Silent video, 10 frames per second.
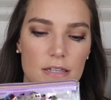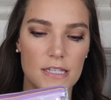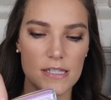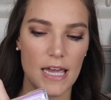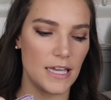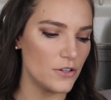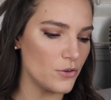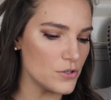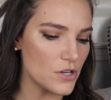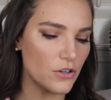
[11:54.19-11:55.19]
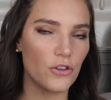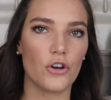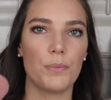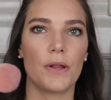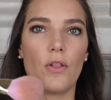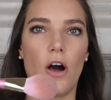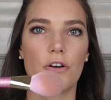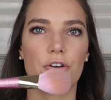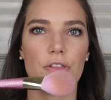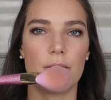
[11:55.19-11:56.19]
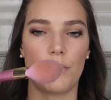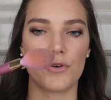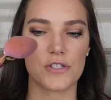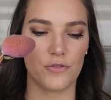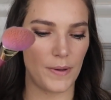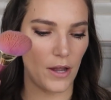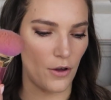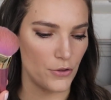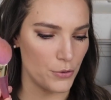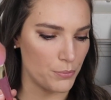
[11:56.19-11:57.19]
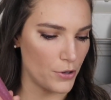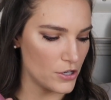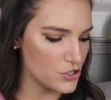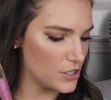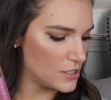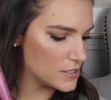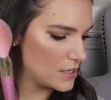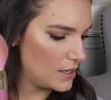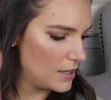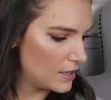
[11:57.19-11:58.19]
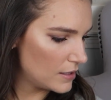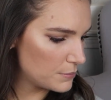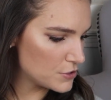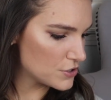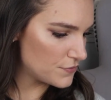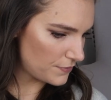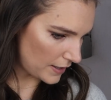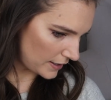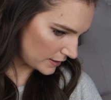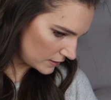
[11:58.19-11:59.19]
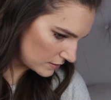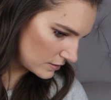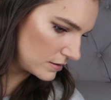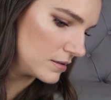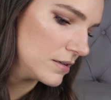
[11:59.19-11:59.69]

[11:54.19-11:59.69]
these handles are a little bit longer than most of my other brushes. Let me just find...